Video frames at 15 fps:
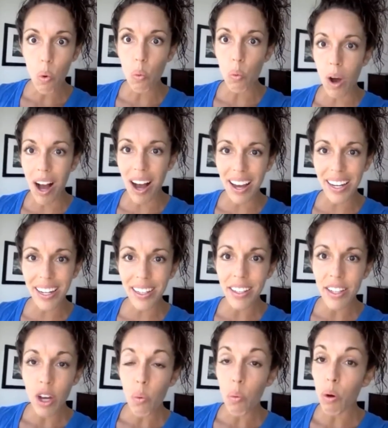Why?
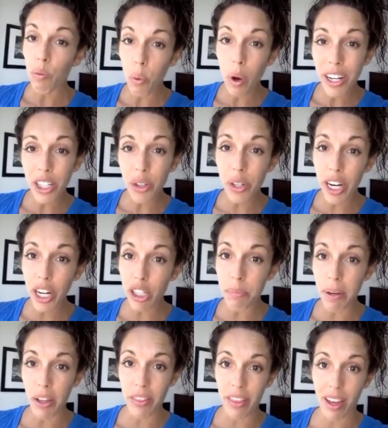Well, one, you care
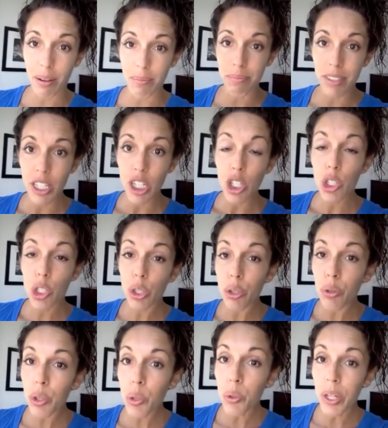about them.
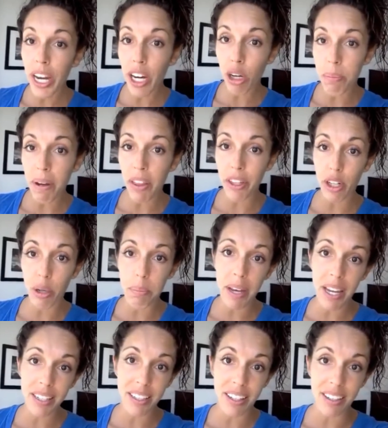Two, you care about their
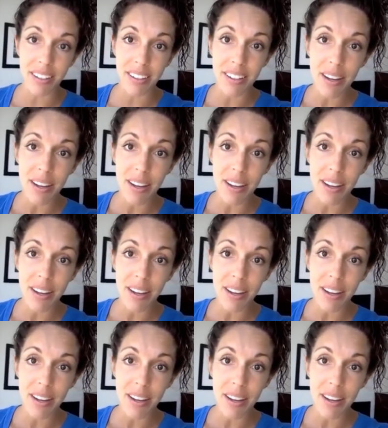opinion.